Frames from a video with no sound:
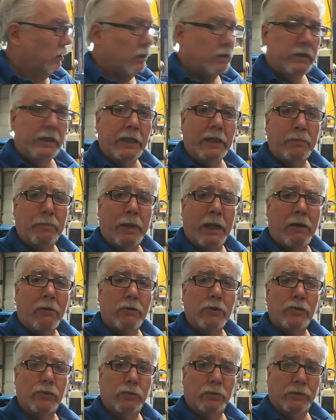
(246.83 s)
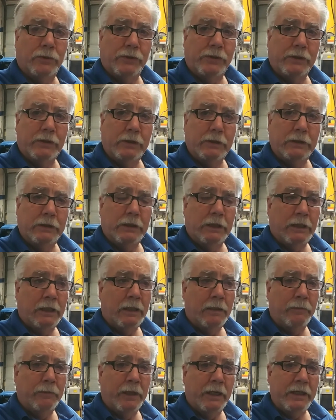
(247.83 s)
Take power tools.
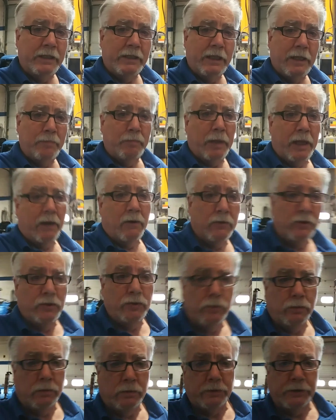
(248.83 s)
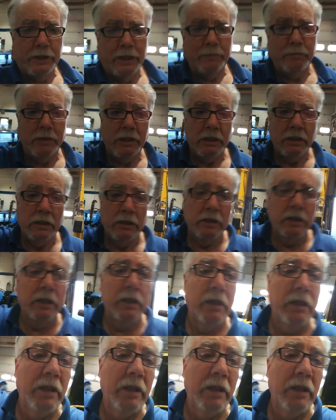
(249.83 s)
When I say power tools, I mean